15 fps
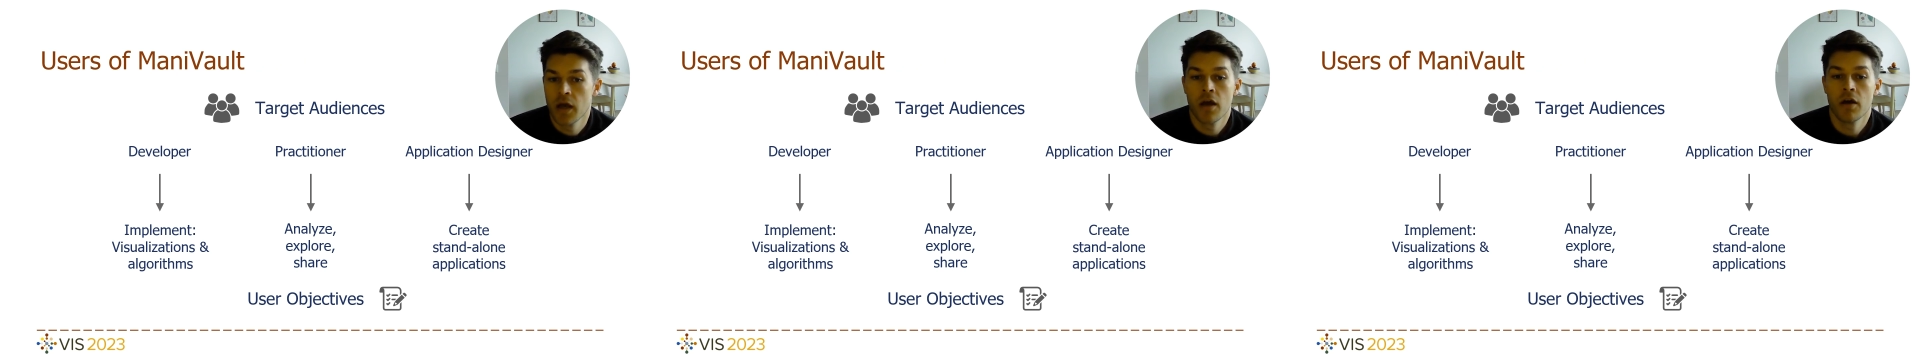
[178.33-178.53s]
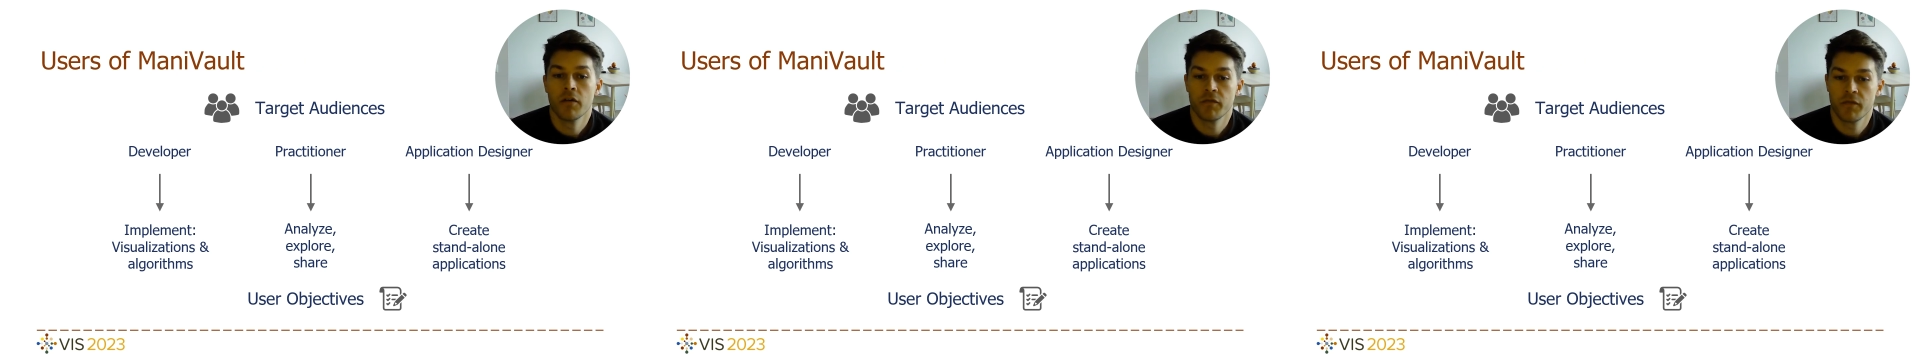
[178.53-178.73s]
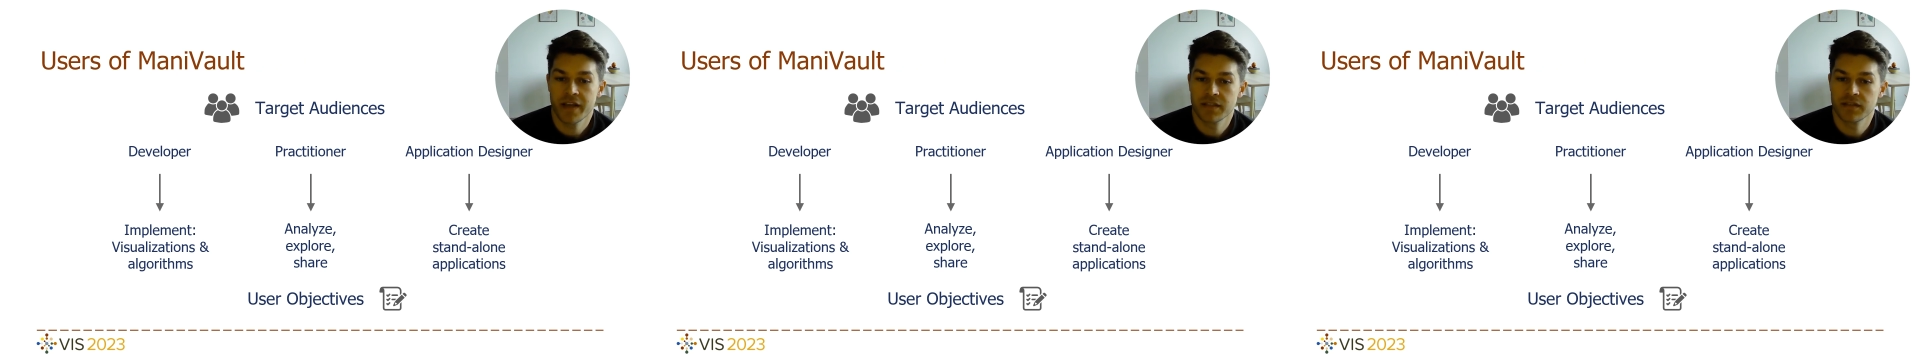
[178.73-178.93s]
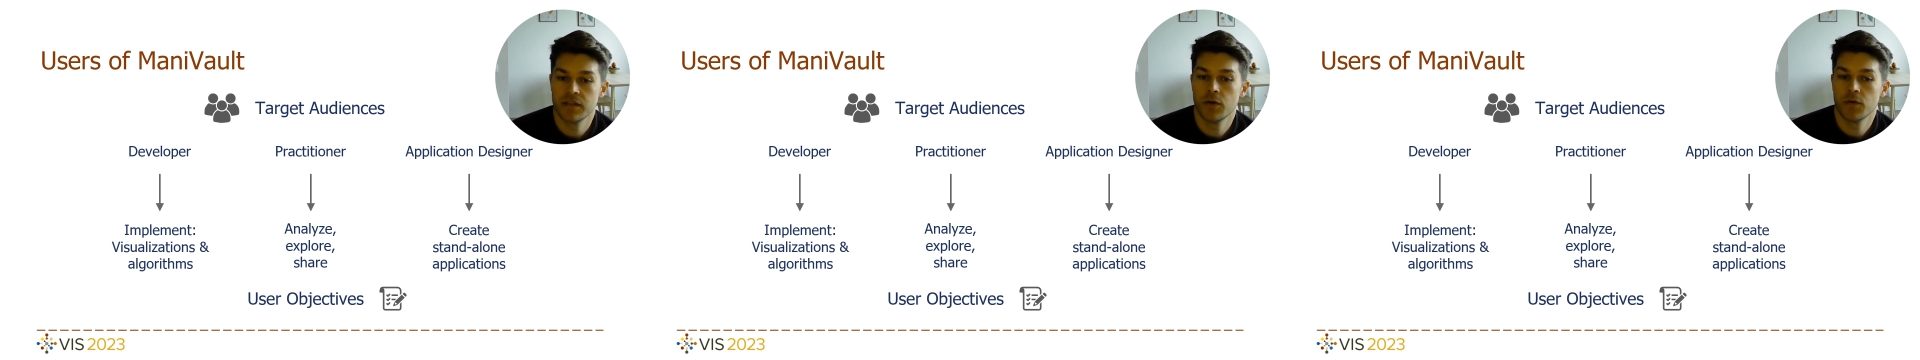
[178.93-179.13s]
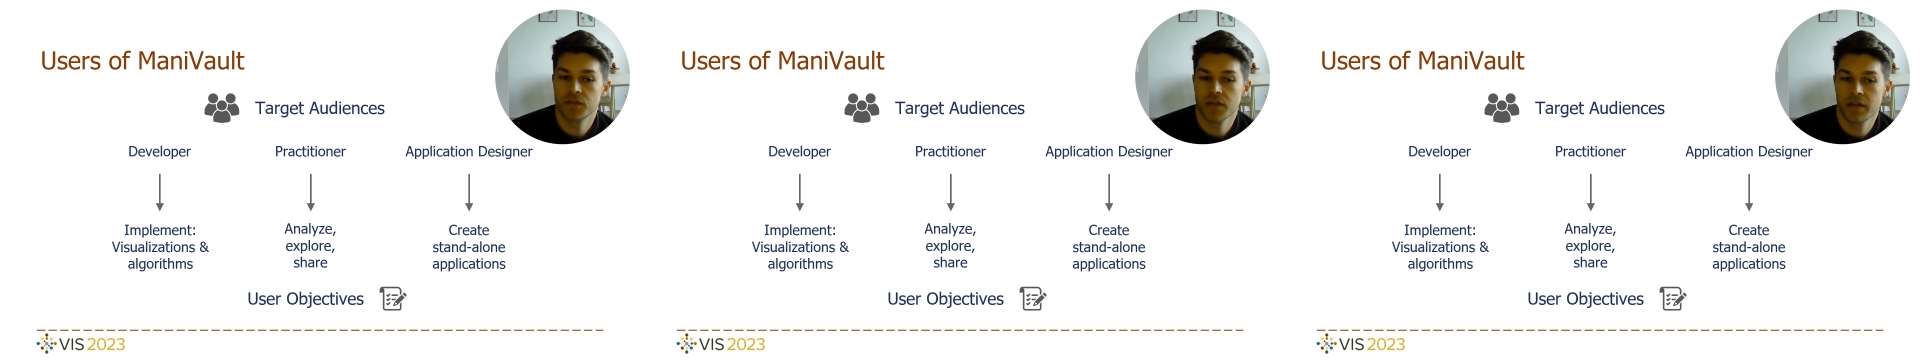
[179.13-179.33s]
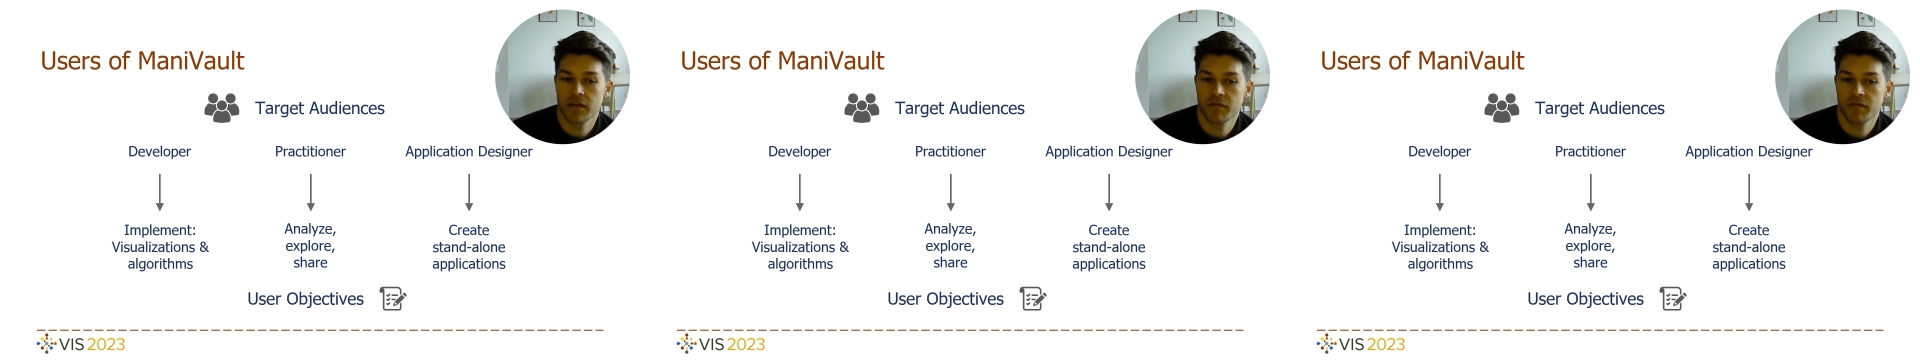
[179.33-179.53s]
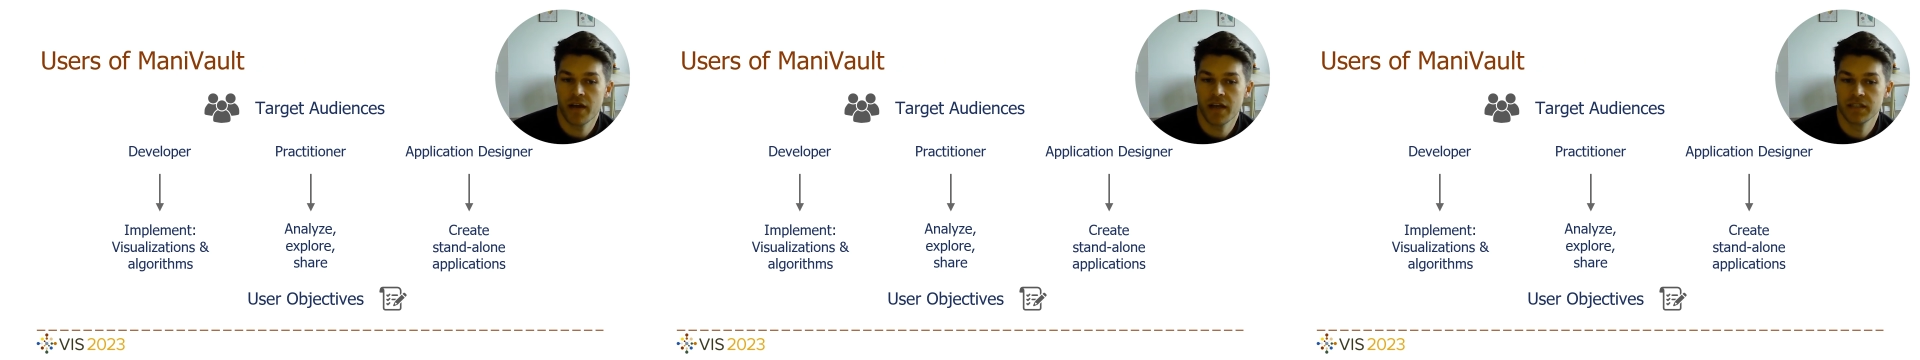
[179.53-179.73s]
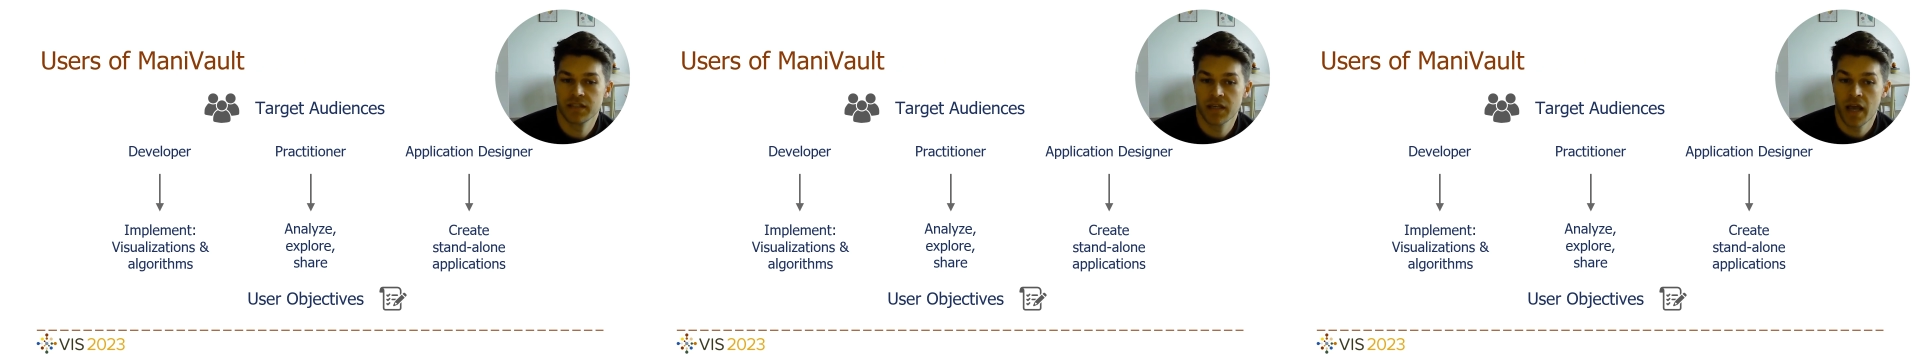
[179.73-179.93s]
fix the user
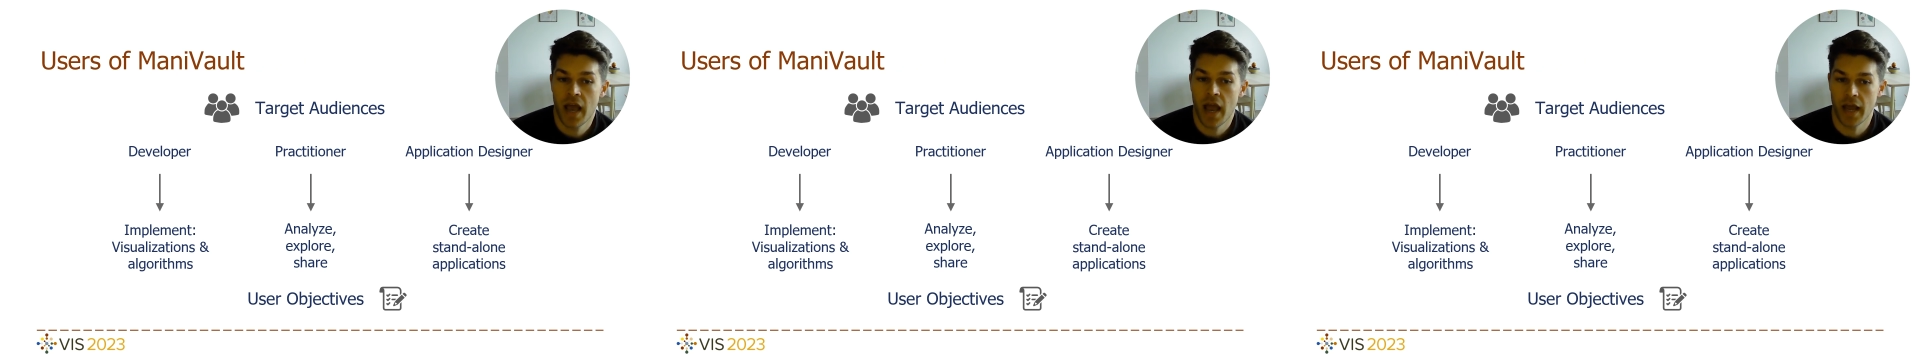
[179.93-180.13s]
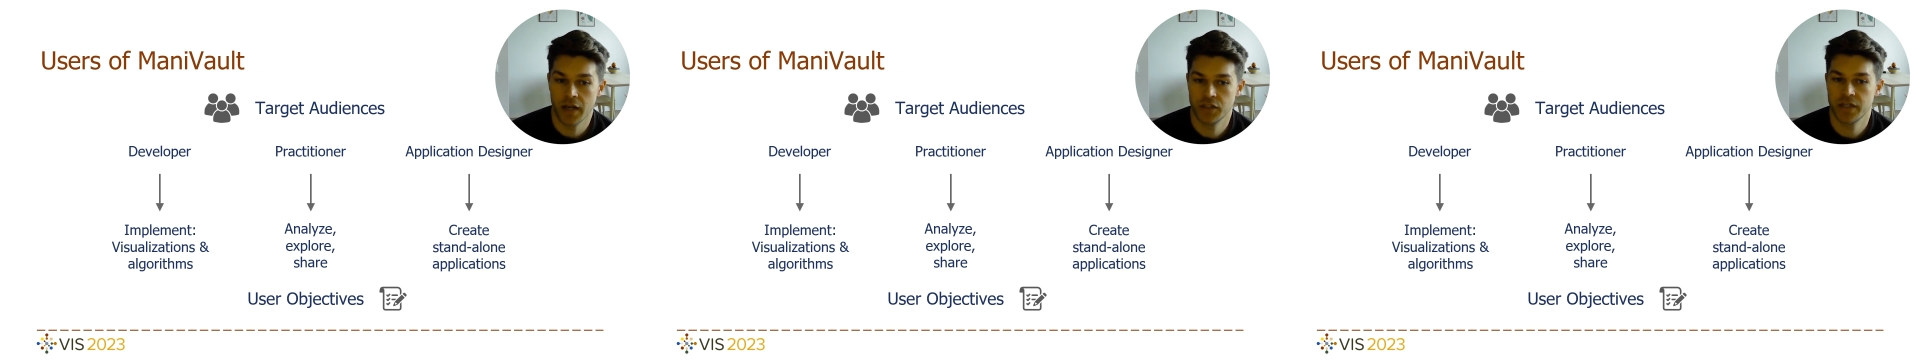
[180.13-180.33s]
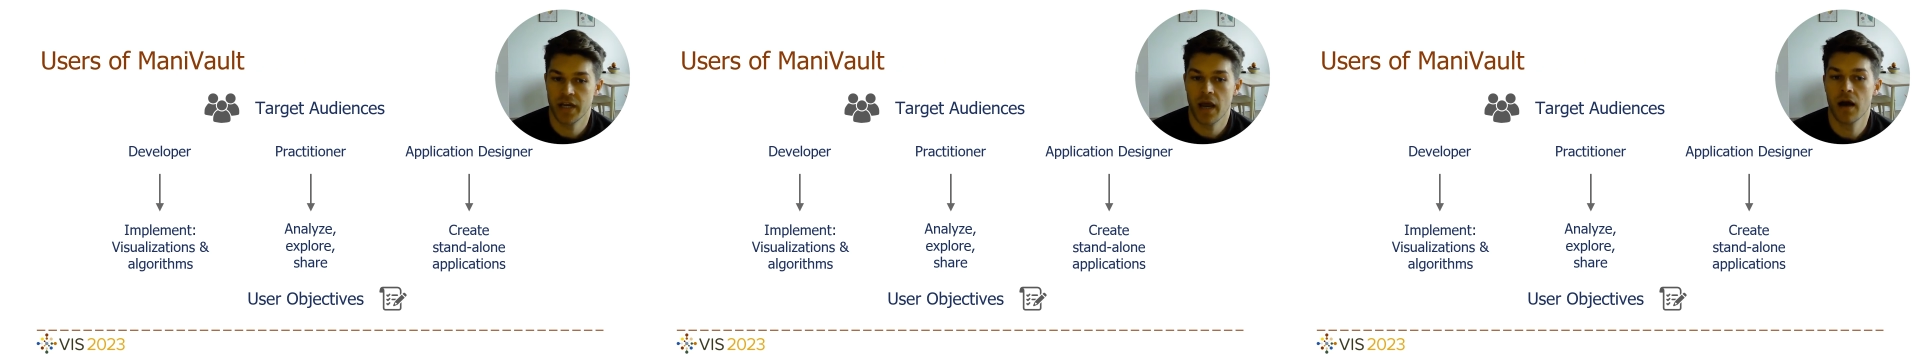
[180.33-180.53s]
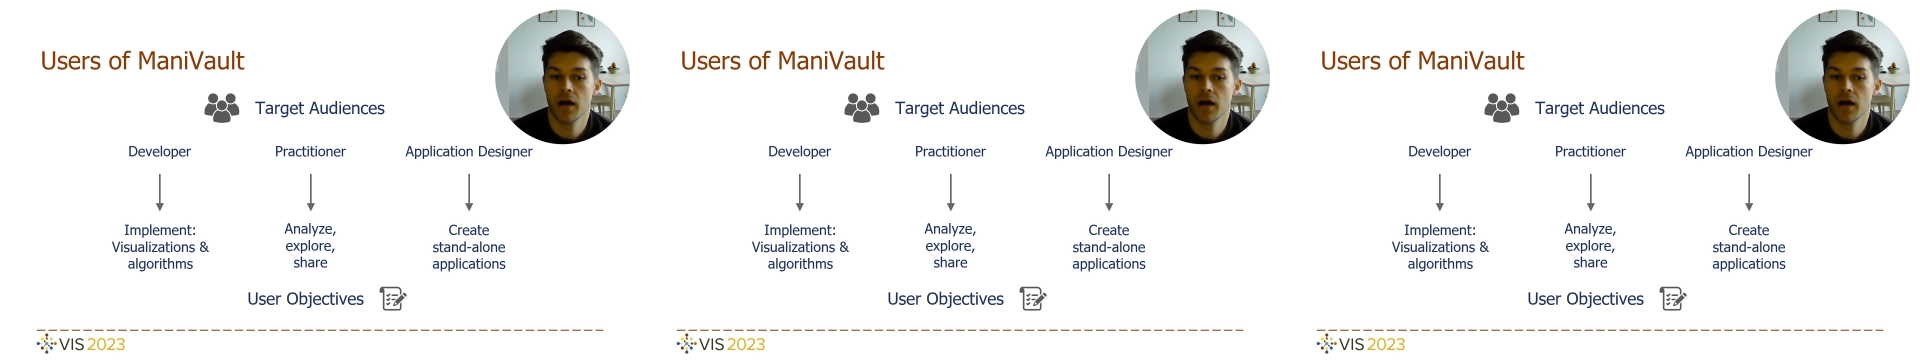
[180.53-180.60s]
interface and share